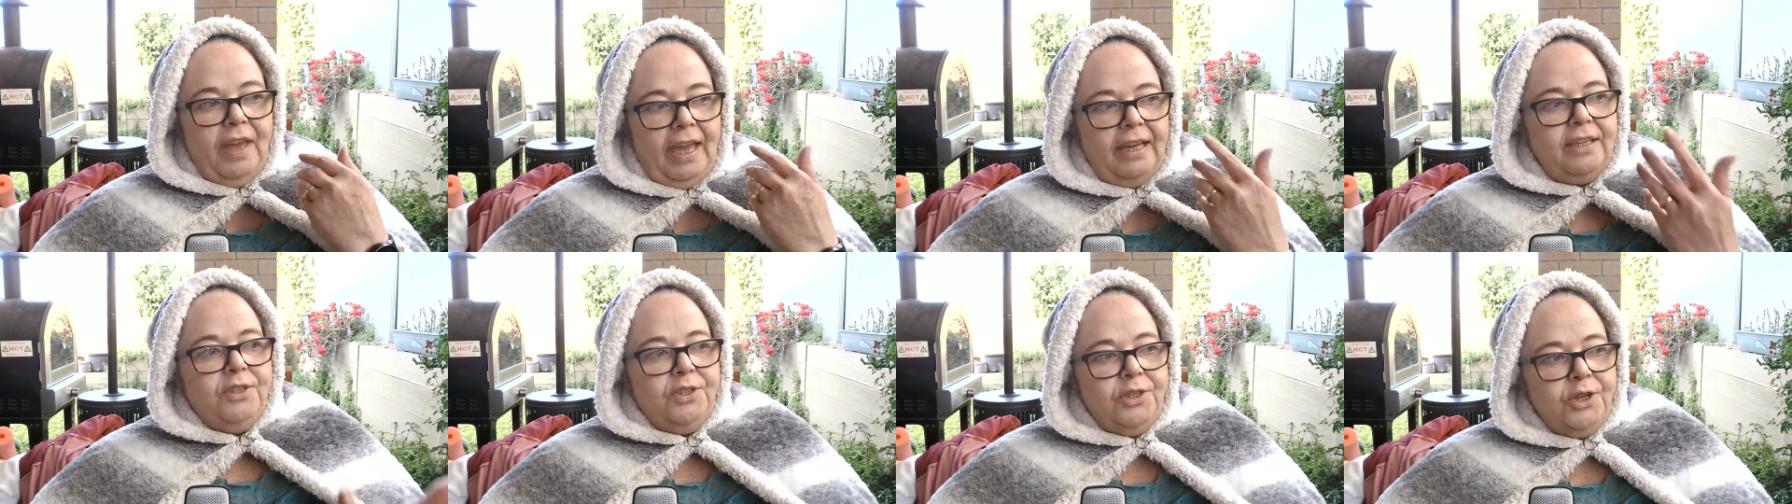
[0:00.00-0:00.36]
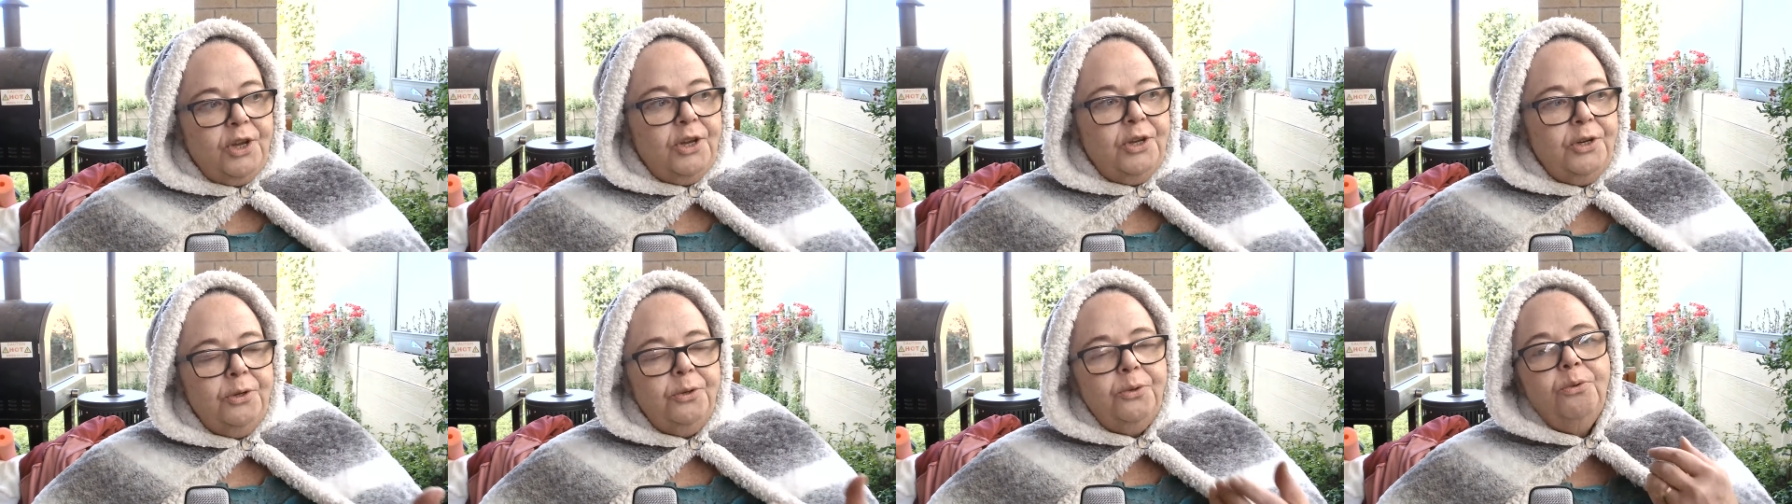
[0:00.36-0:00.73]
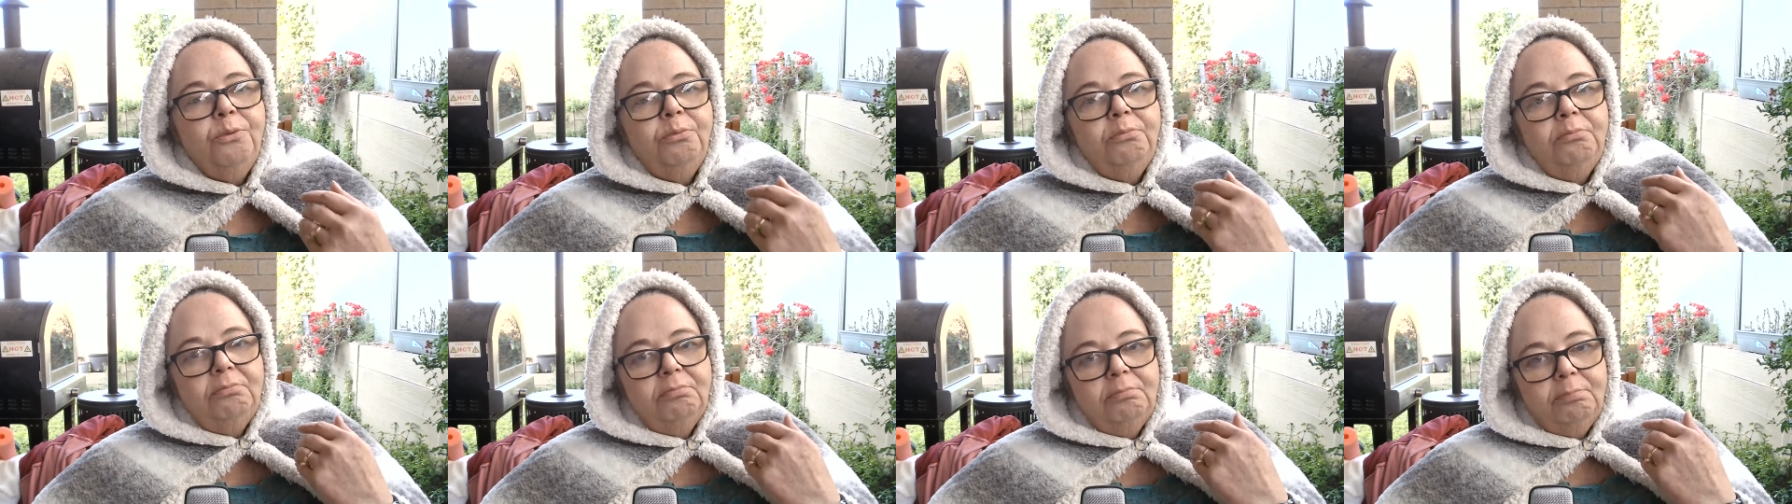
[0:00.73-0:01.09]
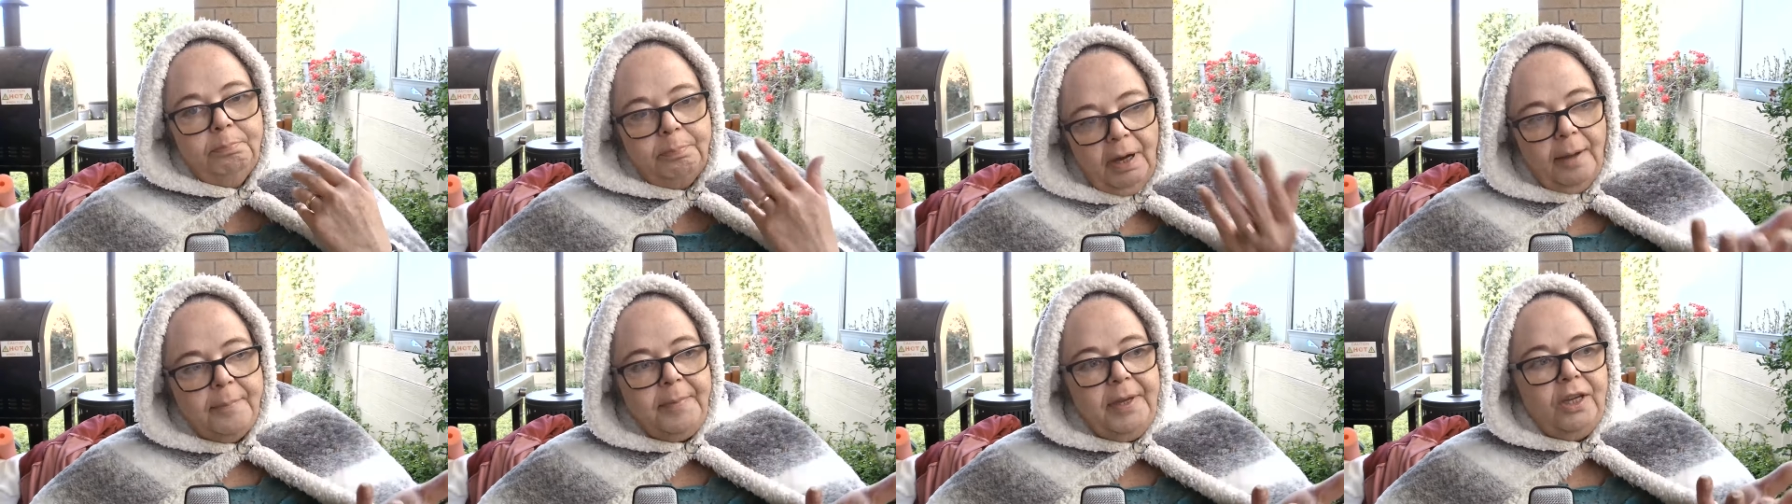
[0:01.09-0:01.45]
external
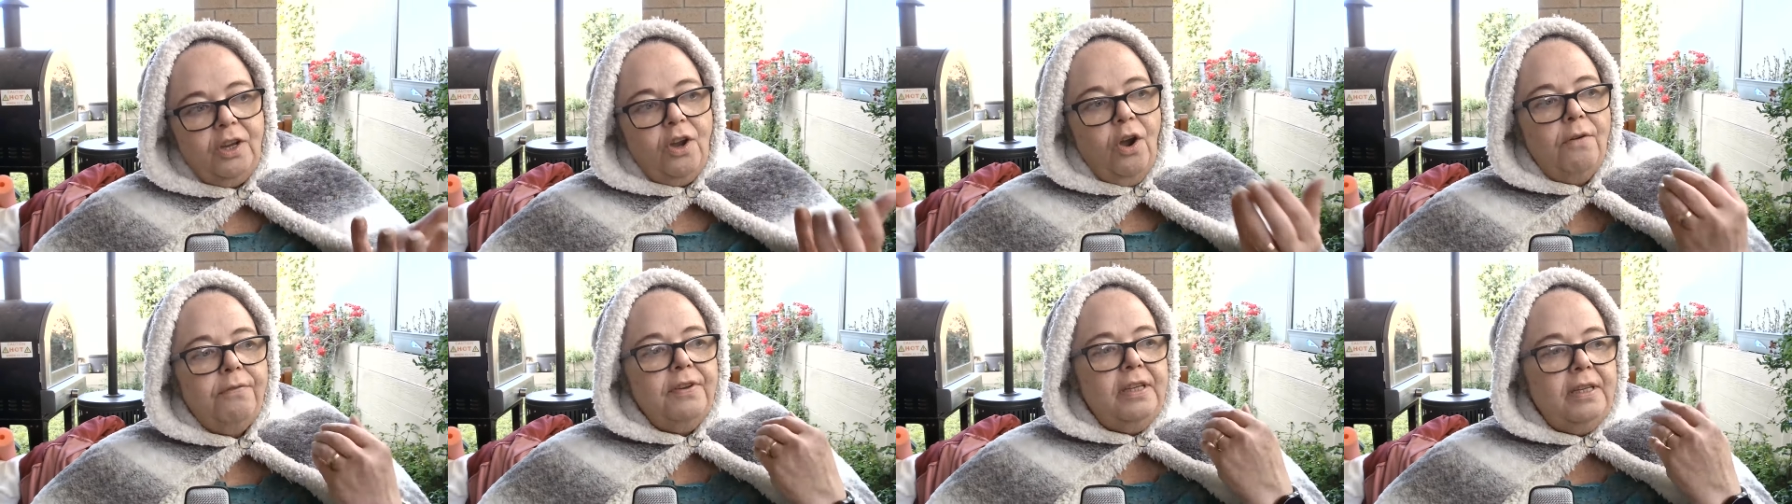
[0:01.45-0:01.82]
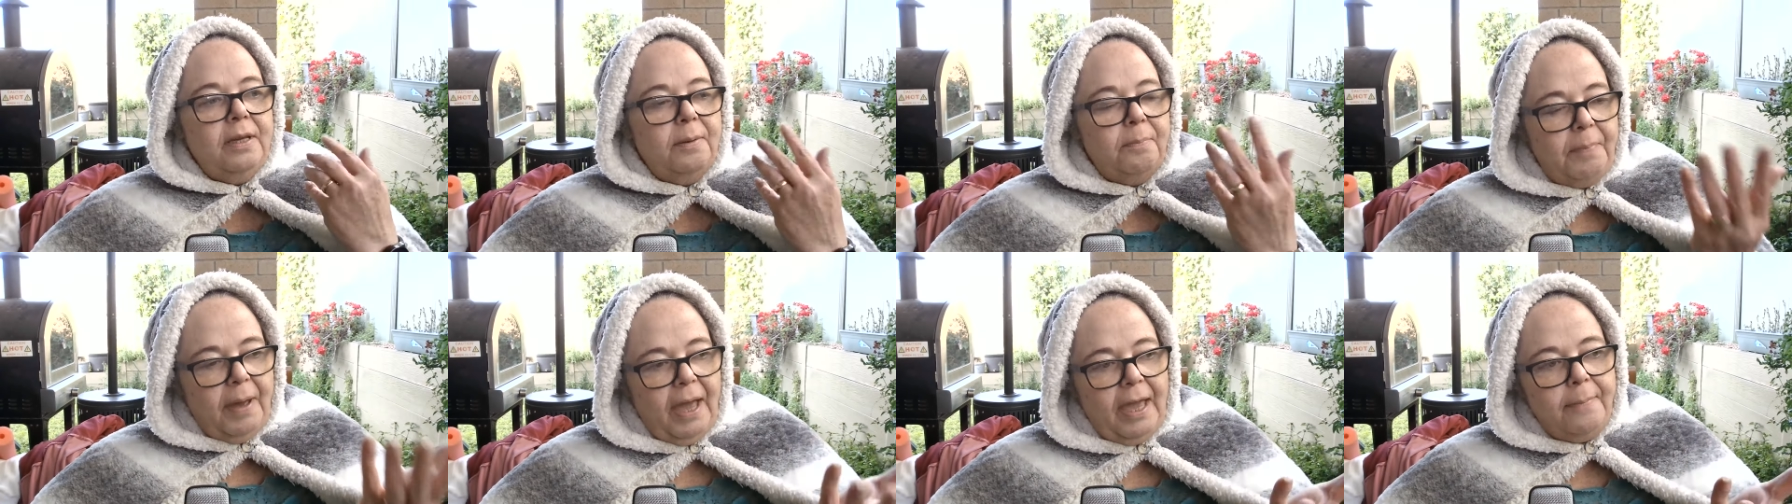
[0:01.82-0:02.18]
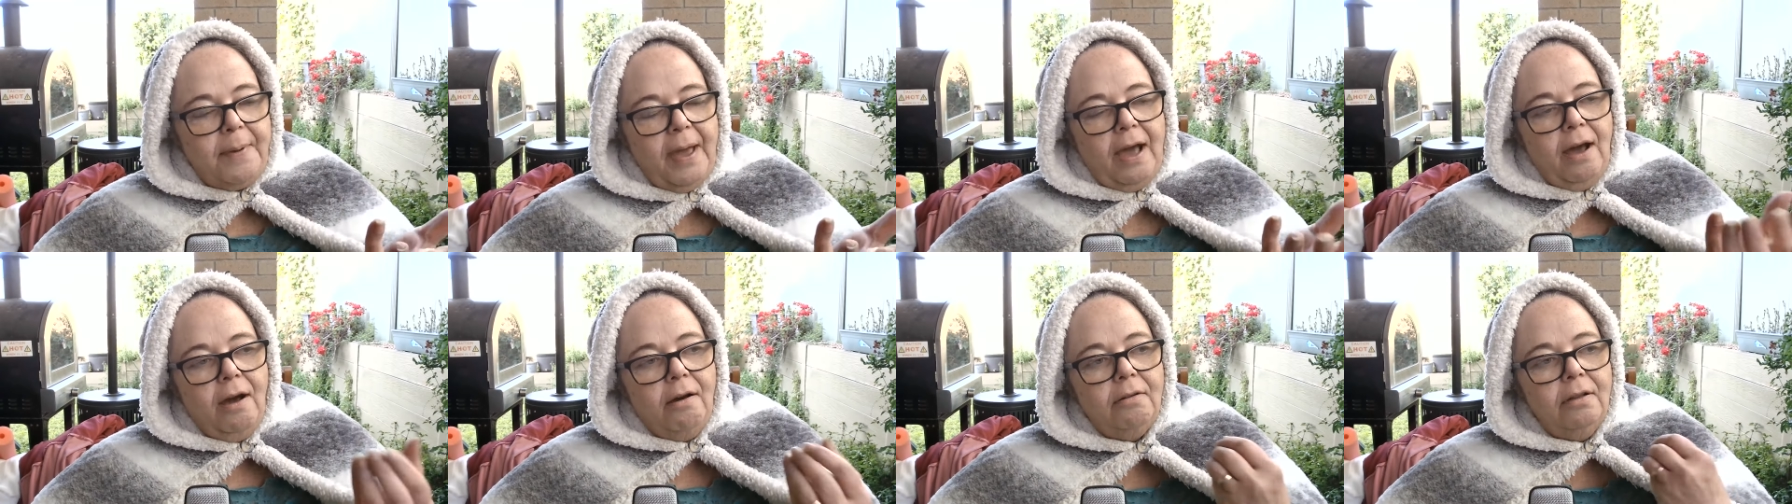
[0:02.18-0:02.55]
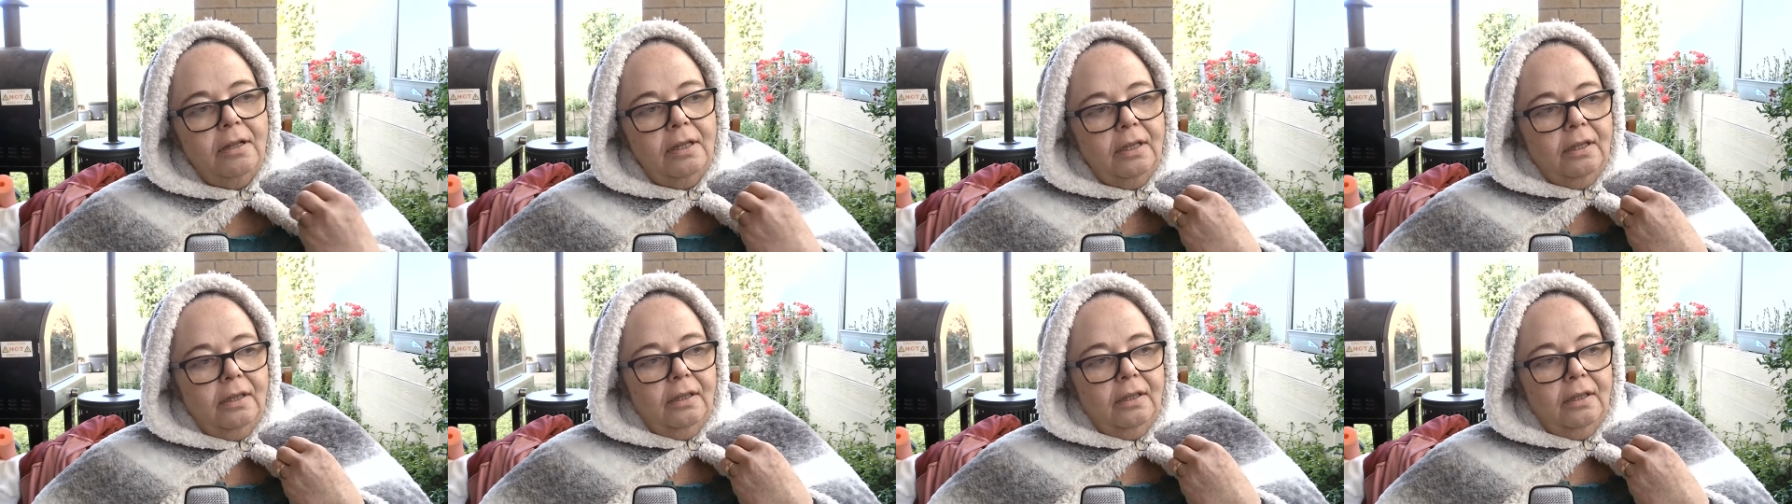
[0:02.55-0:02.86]
buy me a coffee and PayPal,